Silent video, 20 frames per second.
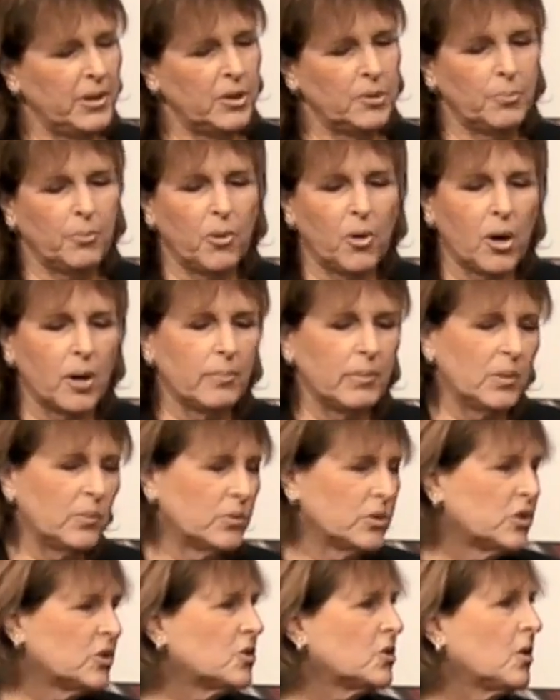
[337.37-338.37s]
department
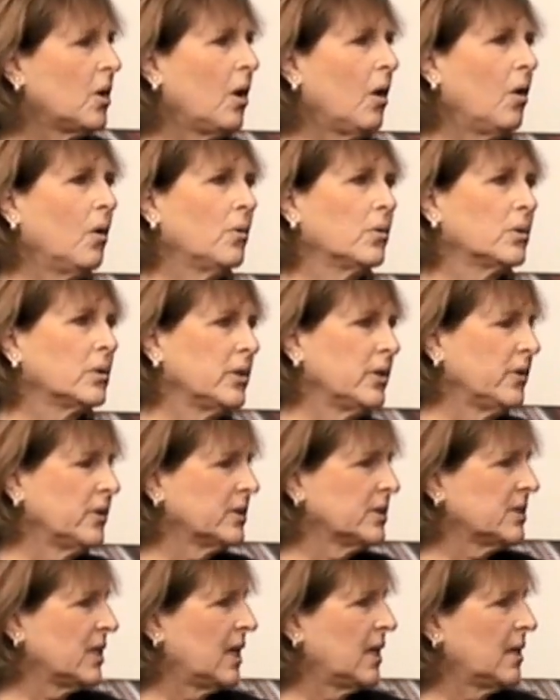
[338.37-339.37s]
was totally
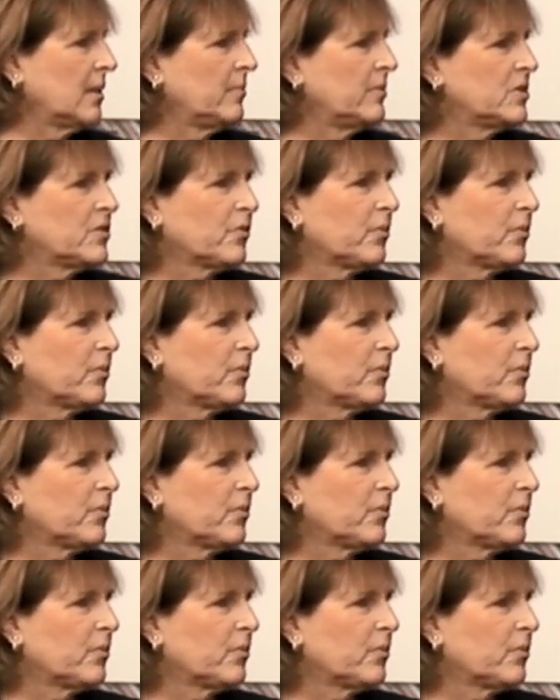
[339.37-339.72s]
autonomous